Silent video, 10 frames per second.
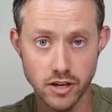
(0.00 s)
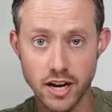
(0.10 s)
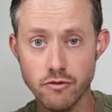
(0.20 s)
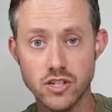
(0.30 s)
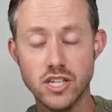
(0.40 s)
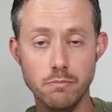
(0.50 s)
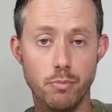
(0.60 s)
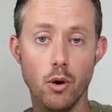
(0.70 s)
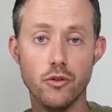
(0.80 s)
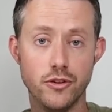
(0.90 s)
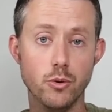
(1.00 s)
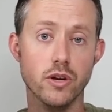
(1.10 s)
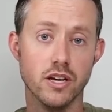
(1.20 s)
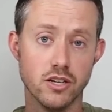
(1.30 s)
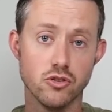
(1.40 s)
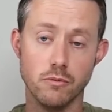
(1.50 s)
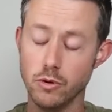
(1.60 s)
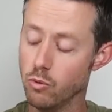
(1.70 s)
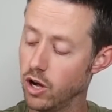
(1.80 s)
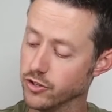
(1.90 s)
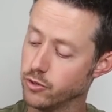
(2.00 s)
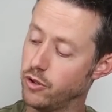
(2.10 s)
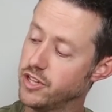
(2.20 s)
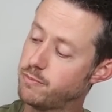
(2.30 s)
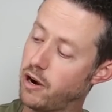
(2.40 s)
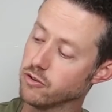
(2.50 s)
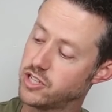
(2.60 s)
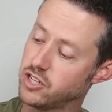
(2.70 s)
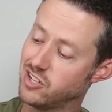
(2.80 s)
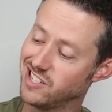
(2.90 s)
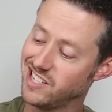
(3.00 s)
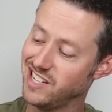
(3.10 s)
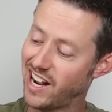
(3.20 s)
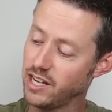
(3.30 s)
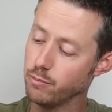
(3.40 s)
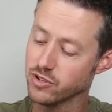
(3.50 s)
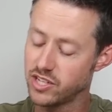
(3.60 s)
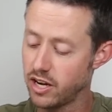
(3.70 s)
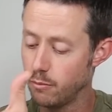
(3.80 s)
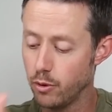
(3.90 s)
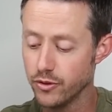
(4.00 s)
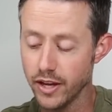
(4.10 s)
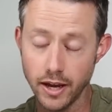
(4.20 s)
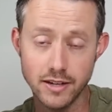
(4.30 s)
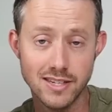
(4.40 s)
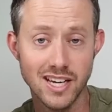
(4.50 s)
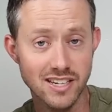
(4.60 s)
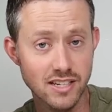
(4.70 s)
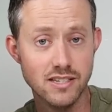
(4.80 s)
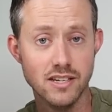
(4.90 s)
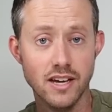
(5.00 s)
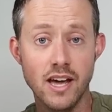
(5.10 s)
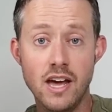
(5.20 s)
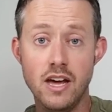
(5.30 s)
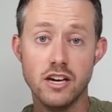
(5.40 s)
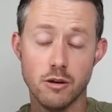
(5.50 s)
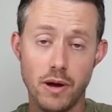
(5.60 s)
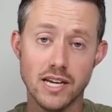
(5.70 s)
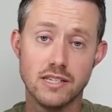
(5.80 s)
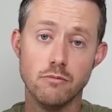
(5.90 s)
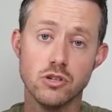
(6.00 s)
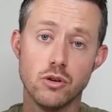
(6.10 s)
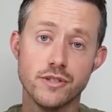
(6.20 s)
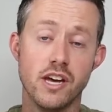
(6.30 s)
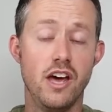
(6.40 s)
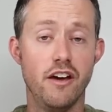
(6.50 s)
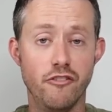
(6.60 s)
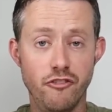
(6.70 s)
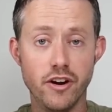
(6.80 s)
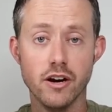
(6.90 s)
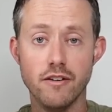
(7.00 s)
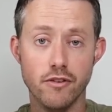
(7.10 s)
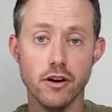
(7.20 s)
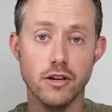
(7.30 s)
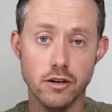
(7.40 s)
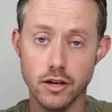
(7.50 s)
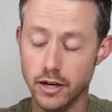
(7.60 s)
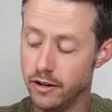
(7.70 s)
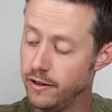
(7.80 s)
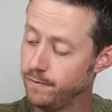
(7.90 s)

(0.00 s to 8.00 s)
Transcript: You never see both doing extremely well. So on this power station to see 90% on both the AC and DC capacity results, very, very good.